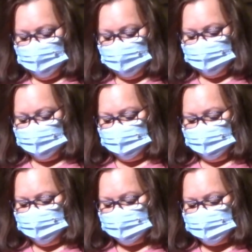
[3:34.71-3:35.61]
I
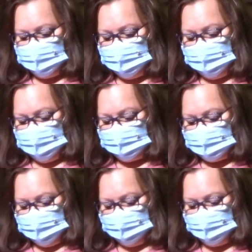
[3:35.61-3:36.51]
think that
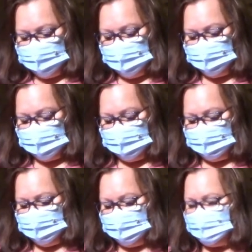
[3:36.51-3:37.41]
everything that I
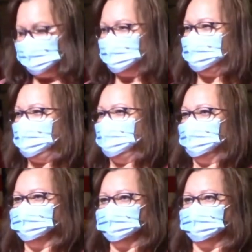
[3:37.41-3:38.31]
needed to
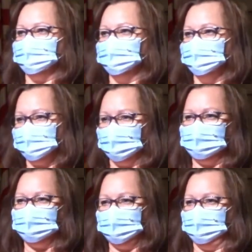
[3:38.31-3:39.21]
announce
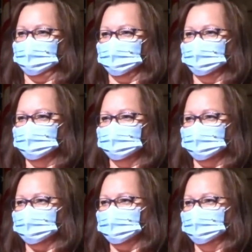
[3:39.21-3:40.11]
right now
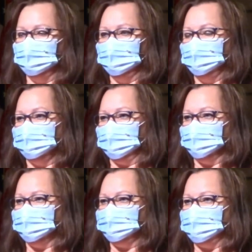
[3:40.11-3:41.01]

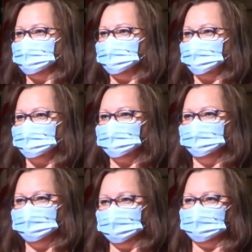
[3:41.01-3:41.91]
that would be church
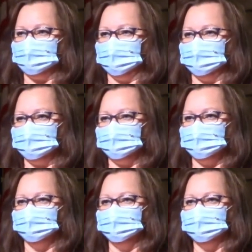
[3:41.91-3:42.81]

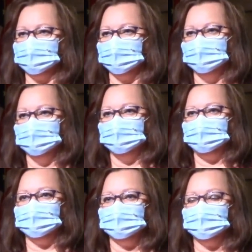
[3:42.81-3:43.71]
business,
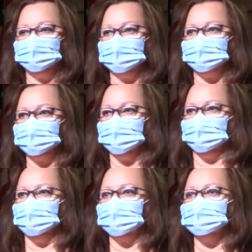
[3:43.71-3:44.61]
now I'm going to
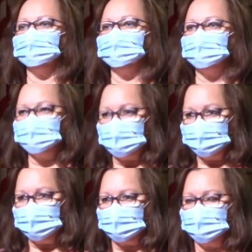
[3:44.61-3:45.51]
talk
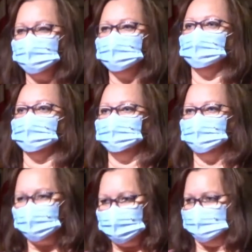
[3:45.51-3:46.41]
stomach or
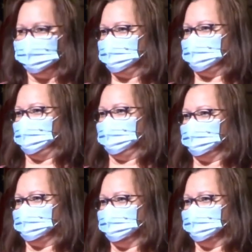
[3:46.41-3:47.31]
belly business.